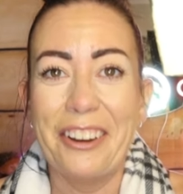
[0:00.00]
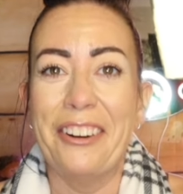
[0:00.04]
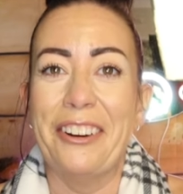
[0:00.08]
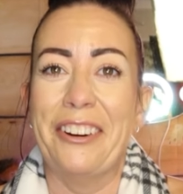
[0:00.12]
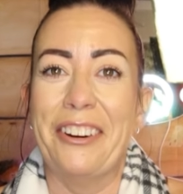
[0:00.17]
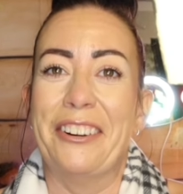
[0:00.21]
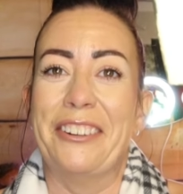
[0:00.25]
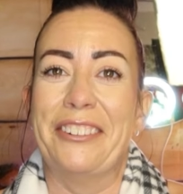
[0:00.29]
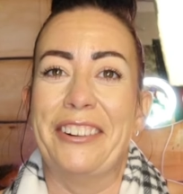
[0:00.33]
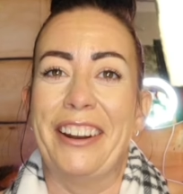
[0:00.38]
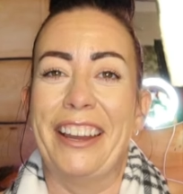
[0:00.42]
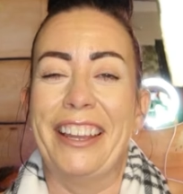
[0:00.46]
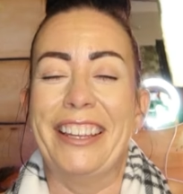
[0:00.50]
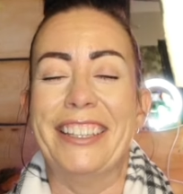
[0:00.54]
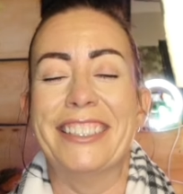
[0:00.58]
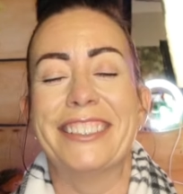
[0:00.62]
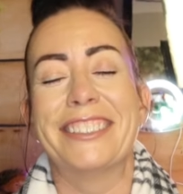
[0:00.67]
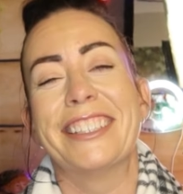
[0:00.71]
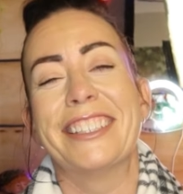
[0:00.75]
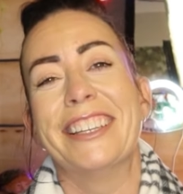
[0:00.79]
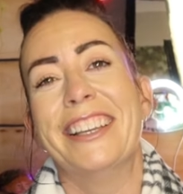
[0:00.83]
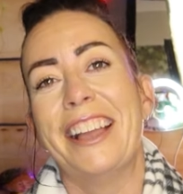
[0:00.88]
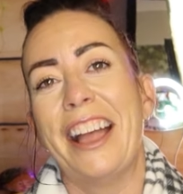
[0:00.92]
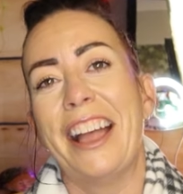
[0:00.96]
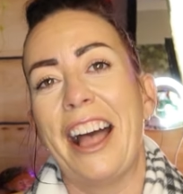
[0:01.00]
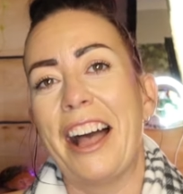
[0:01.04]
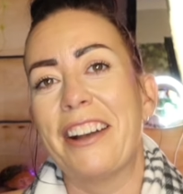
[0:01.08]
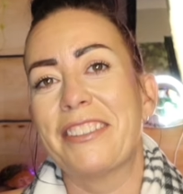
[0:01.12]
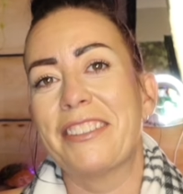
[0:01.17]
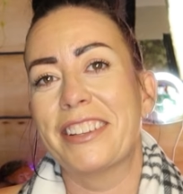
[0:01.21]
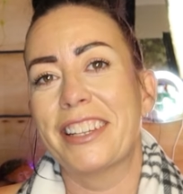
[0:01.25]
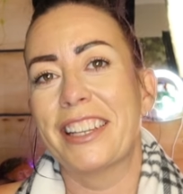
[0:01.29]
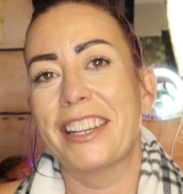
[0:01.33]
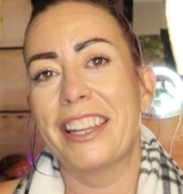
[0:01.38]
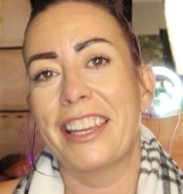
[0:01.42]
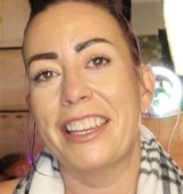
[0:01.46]
Alright,
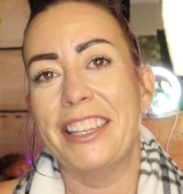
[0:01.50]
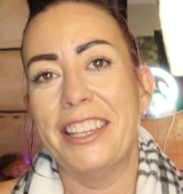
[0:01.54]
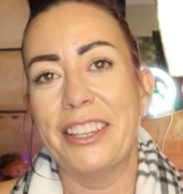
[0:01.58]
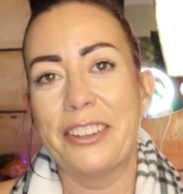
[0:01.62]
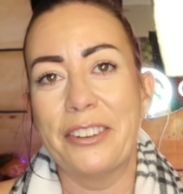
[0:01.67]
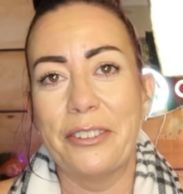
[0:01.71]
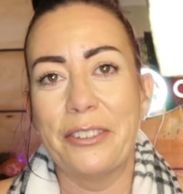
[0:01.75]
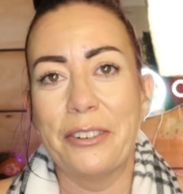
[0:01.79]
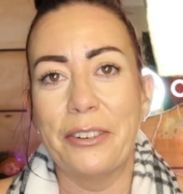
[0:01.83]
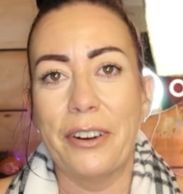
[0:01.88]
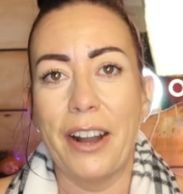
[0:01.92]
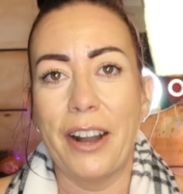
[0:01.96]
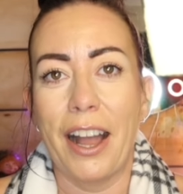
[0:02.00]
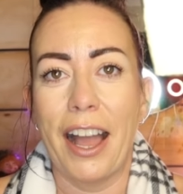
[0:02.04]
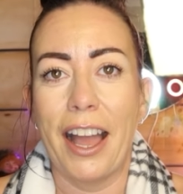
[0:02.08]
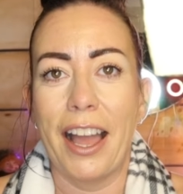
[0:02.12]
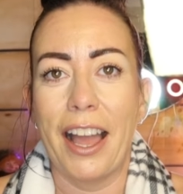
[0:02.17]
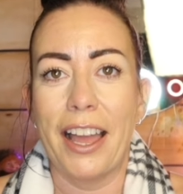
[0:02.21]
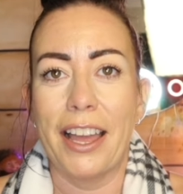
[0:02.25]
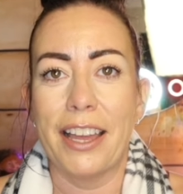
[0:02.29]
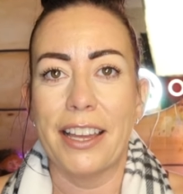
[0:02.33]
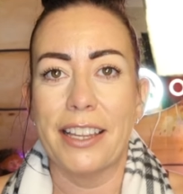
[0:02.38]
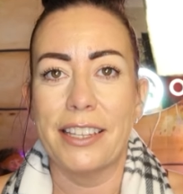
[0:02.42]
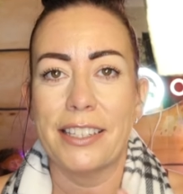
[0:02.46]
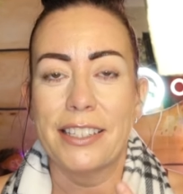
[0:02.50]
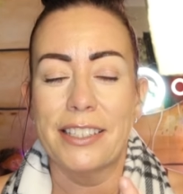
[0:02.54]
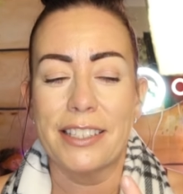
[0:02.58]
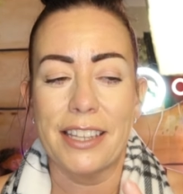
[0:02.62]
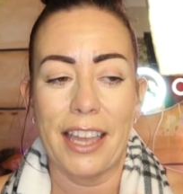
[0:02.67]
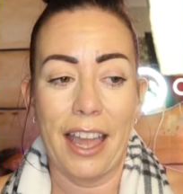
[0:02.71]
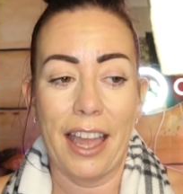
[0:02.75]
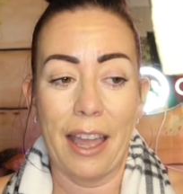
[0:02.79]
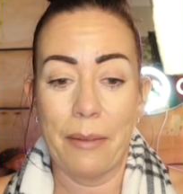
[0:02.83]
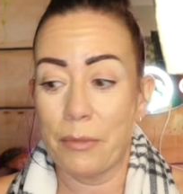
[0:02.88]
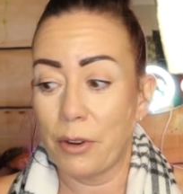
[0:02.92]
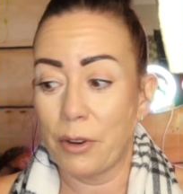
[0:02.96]
I'm going to let you go, and
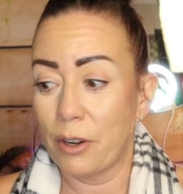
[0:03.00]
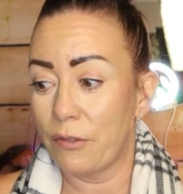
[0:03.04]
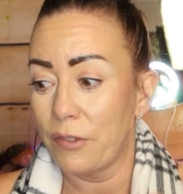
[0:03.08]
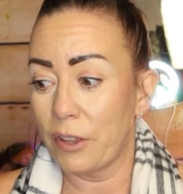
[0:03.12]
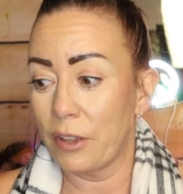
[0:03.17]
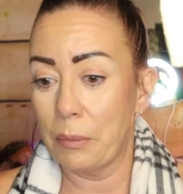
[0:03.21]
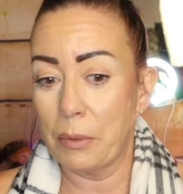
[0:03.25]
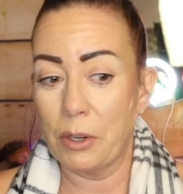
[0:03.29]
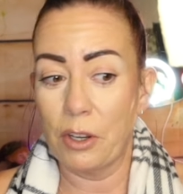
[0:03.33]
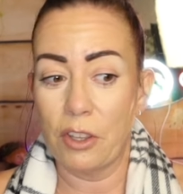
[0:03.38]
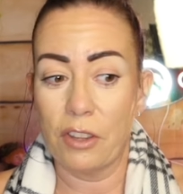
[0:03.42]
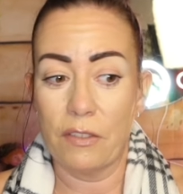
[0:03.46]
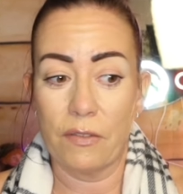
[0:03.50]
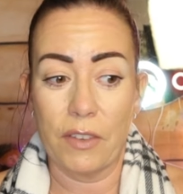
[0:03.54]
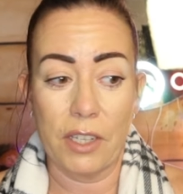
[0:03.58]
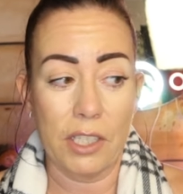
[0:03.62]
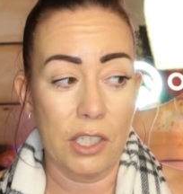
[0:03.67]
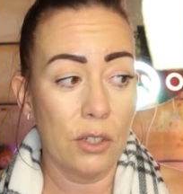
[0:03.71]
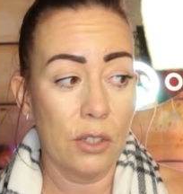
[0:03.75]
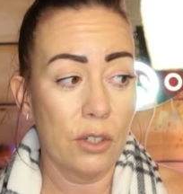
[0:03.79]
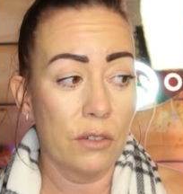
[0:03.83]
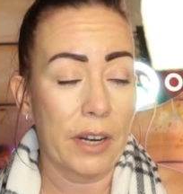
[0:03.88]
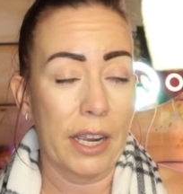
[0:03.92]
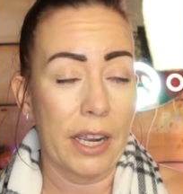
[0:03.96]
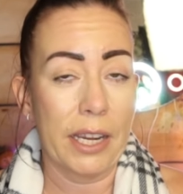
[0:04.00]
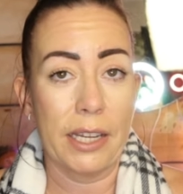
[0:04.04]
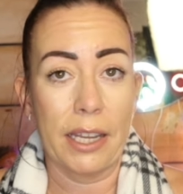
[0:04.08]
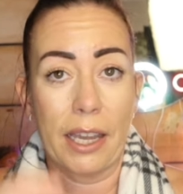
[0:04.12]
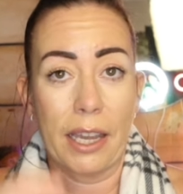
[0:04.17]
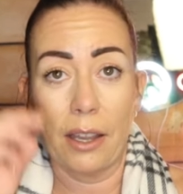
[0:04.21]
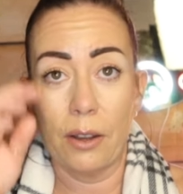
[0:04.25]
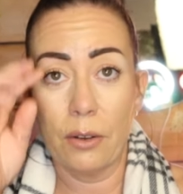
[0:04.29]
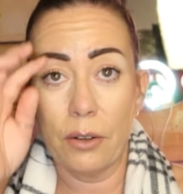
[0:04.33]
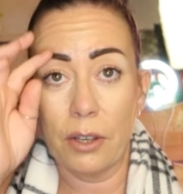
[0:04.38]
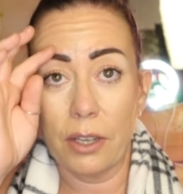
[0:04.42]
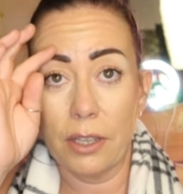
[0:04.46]
I'm going to film another video right
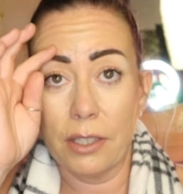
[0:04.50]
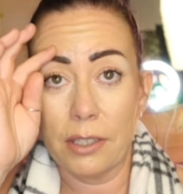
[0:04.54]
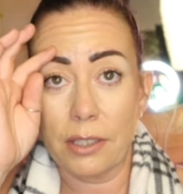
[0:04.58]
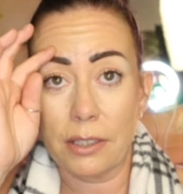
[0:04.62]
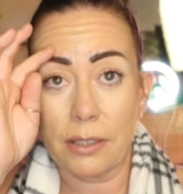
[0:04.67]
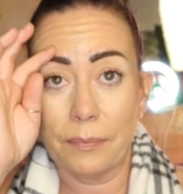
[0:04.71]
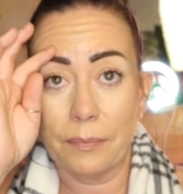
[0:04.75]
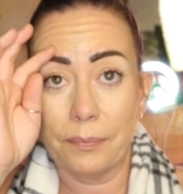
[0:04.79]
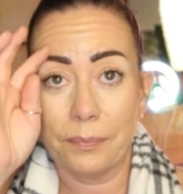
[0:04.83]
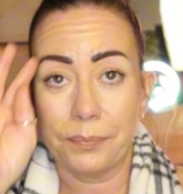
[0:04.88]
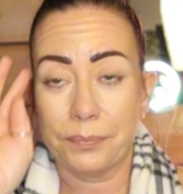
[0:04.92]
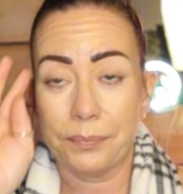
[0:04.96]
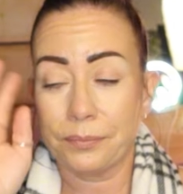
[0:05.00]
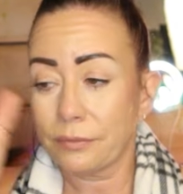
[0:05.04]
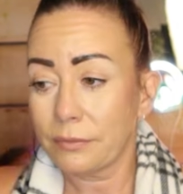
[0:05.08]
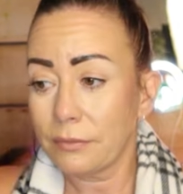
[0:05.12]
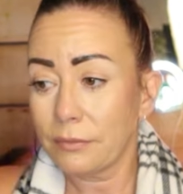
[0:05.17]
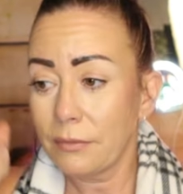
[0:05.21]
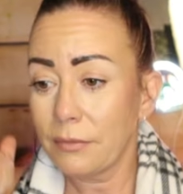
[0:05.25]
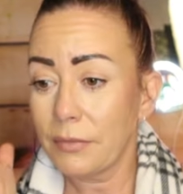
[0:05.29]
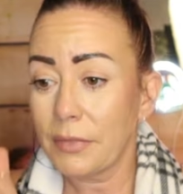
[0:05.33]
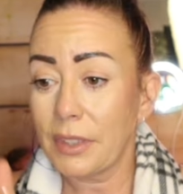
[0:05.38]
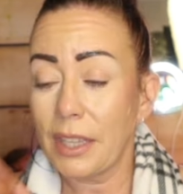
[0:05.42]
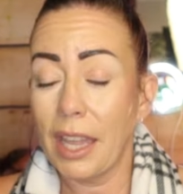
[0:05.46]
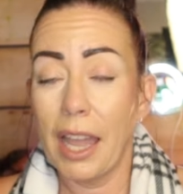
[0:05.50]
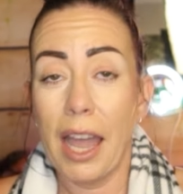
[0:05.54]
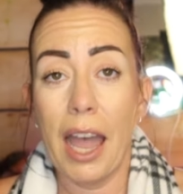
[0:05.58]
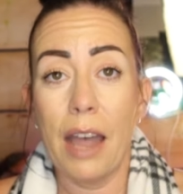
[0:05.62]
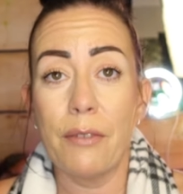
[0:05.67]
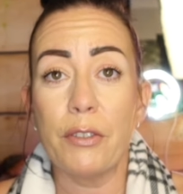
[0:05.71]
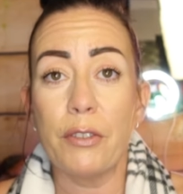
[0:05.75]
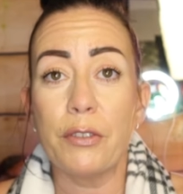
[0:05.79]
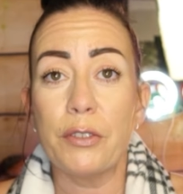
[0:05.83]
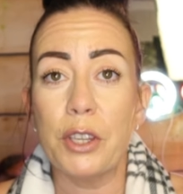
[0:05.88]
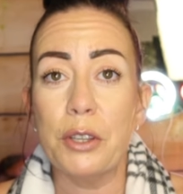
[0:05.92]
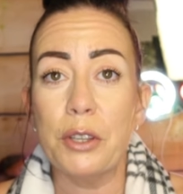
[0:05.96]
now because I
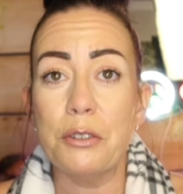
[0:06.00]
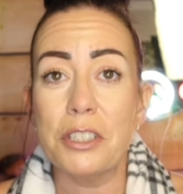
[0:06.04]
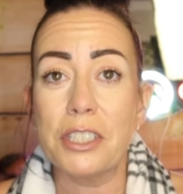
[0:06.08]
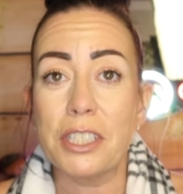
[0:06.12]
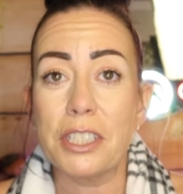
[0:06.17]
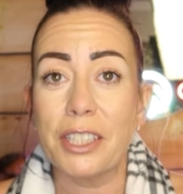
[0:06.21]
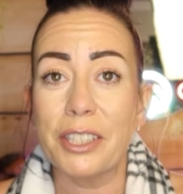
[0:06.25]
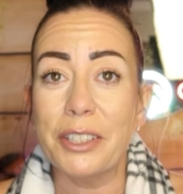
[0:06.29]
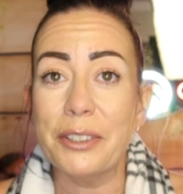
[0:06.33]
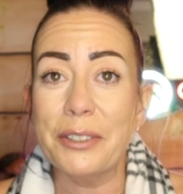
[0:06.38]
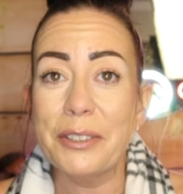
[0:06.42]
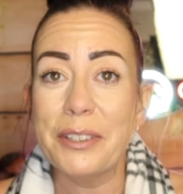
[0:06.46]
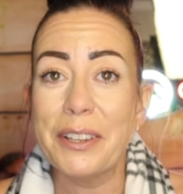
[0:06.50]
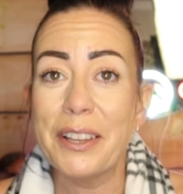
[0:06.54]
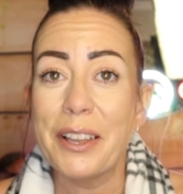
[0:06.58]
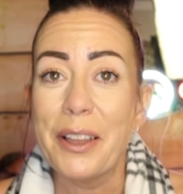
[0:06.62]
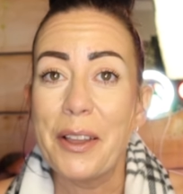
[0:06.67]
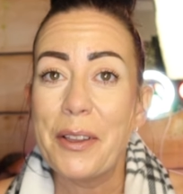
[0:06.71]
have a few to do.